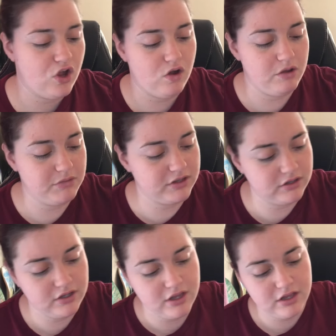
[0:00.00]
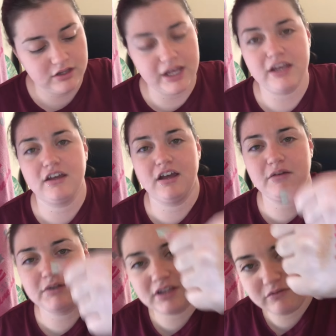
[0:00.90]
Oh,
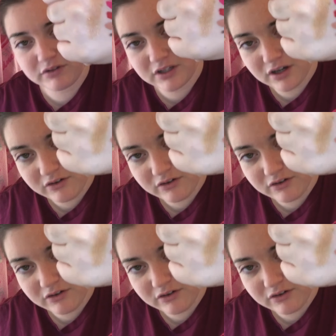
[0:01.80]
I'm in love with it